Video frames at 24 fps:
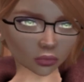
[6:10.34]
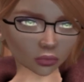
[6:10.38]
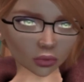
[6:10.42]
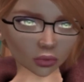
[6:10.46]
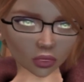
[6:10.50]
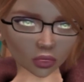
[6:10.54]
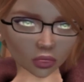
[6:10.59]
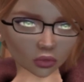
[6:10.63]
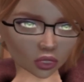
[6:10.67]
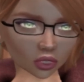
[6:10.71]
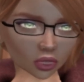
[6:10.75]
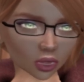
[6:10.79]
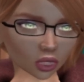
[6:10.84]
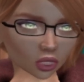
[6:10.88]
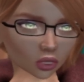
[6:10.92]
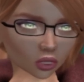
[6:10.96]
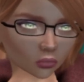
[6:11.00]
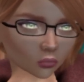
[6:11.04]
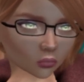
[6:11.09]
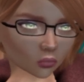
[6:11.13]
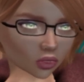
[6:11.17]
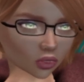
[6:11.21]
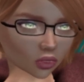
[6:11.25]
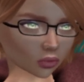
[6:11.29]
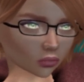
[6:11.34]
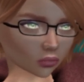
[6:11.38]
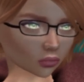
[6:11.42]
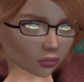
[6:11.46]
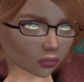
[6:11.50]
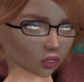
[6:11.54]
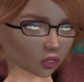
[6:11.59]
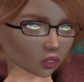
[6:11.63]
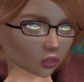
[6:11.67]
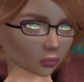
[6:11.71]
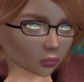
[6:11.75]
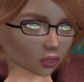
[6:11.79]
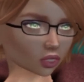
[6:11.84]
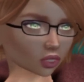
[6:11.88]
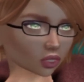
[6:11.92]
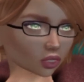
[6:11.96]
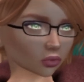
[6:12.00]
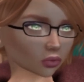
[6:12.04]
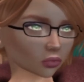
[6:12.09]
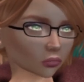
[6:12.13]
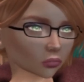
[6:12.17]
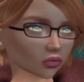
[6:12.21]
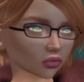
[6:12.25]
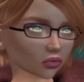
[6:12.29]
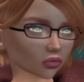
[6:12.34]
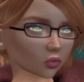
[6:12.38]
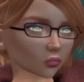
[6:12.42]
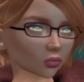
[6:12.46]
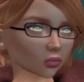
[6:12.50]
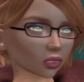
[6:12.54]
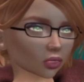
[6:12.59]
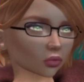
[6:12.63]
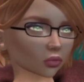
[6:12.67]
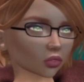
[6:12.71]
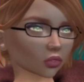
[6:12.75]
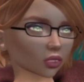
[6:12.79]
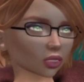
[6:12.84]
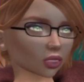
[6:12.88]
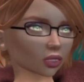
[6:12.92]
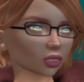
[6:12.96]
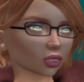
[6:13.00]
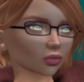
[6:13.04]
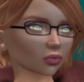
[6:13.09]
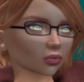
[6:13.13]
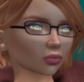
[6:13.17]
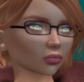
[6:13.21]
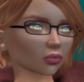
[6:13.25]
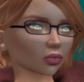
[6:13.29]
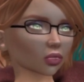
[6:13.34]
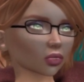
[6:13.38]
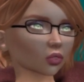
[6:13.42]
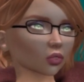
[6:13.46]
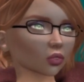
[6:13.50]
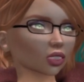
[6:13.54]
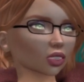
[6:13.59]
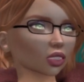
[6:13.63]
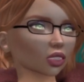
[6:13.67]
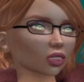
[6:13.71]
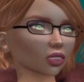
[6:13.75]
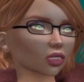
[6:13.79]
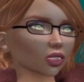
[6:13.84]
Whereas I had to wear glasses before, my glass